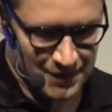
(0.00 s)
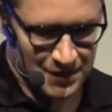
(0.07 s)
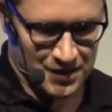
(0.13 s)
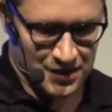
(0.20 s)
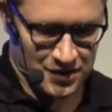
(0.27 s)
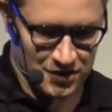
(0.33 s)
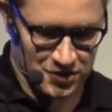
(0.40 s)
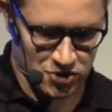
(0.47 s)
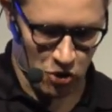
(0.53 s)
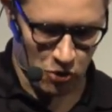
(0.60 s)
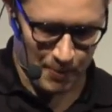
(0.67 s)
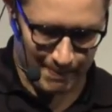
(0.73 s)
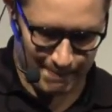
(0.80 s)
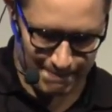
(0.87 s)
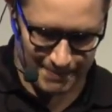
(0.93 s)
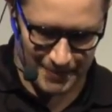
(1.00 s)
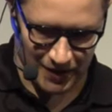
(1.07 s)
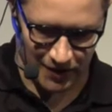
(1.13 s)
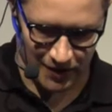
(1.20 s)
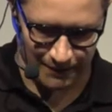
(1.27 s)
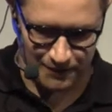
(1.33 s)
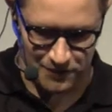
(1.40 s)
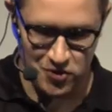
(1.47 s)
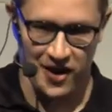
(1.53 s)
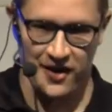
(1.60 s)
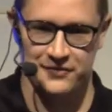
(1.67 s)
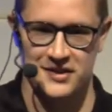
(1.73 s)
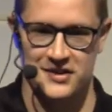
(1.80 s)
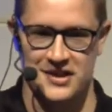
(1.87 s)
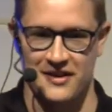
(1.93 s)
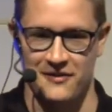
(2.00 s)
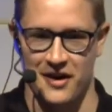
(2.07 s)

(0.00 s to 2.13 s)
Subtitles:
So you have this DevOps